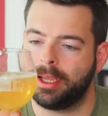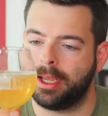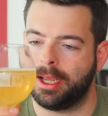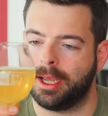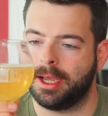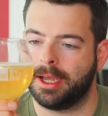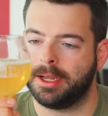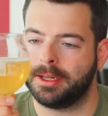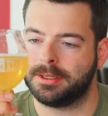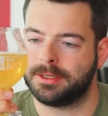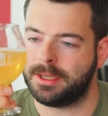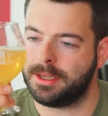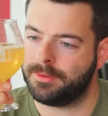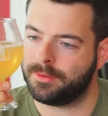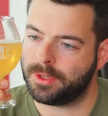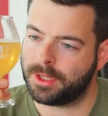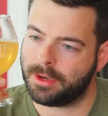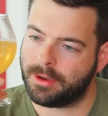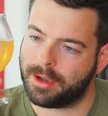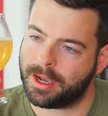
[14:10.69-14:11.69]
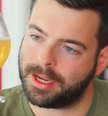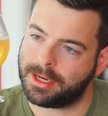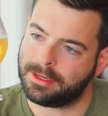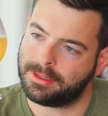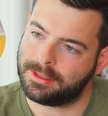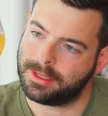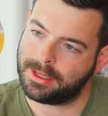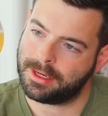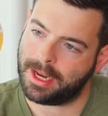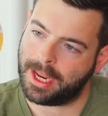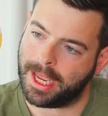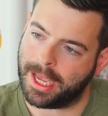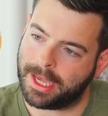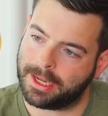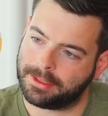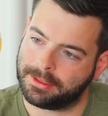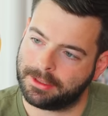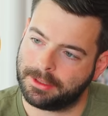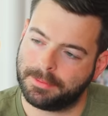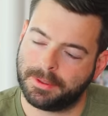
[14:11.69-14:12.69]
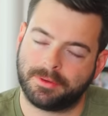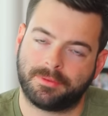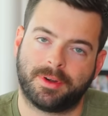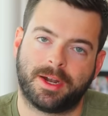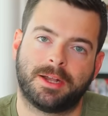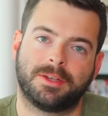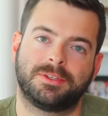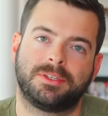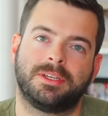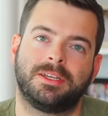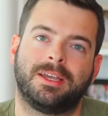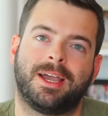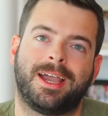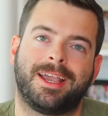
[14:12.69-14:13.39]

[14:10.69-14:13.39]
And even though I did add a little bit of rousing,